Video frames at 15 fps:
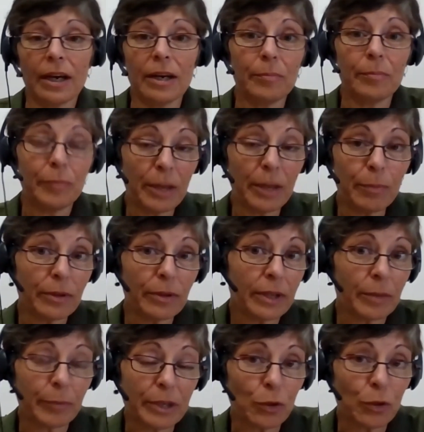people
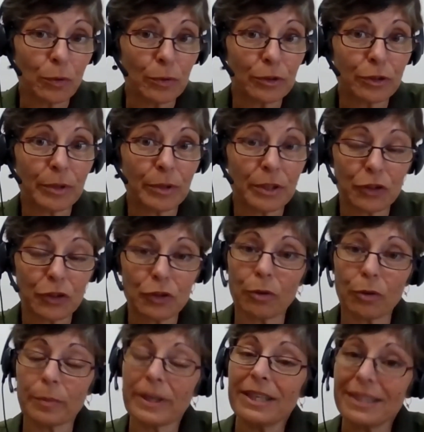that we talk to at the
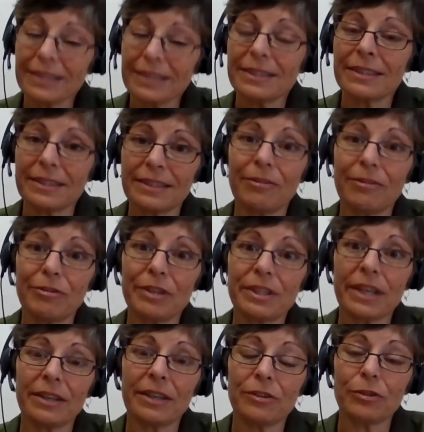shop. It is this
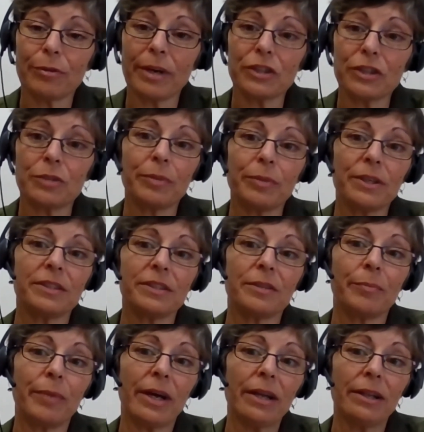everyday interaction, but it's
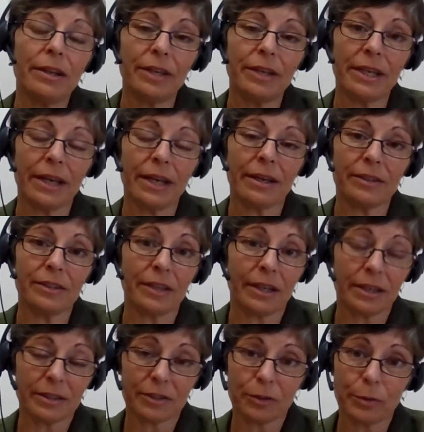about learning how to
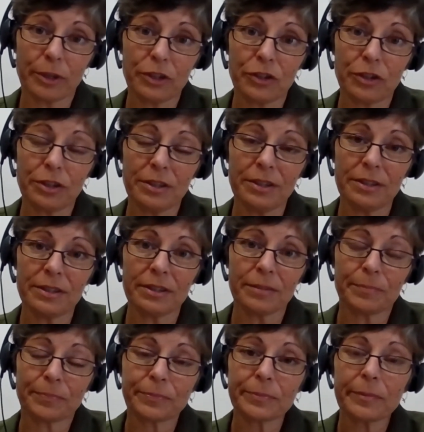ask questions.
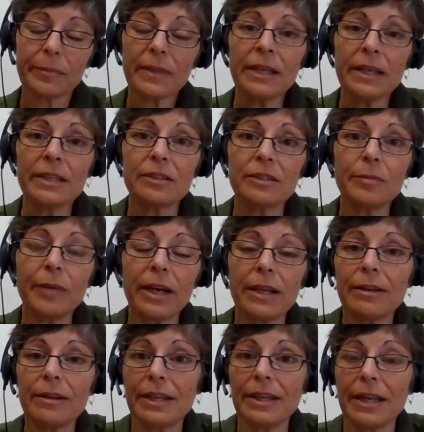It's about
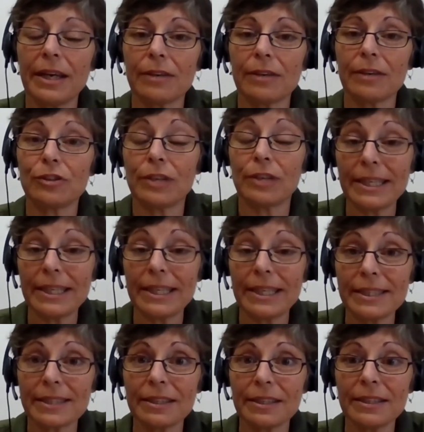learning how to
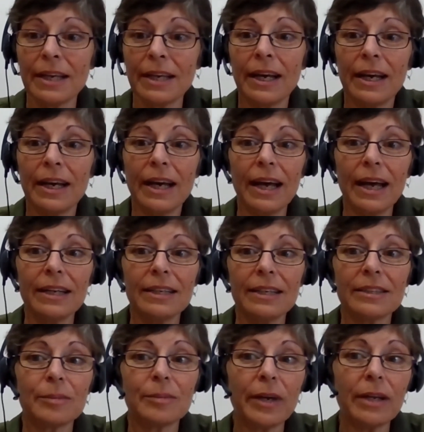listen, and
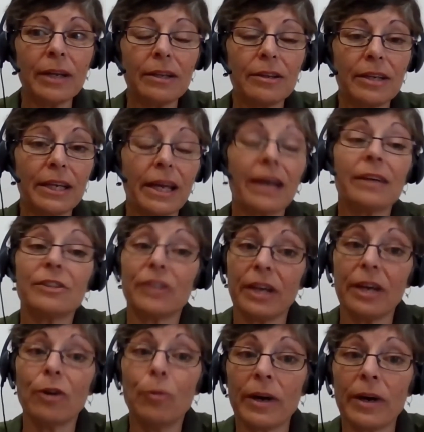it's about learning how to
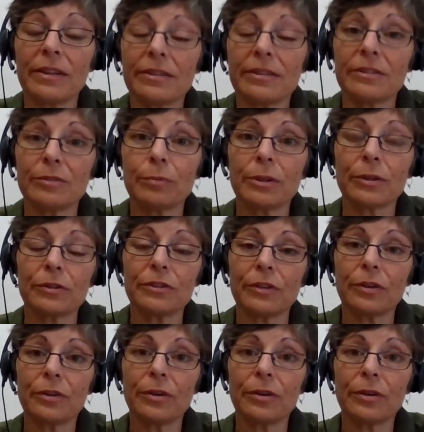help others as well. So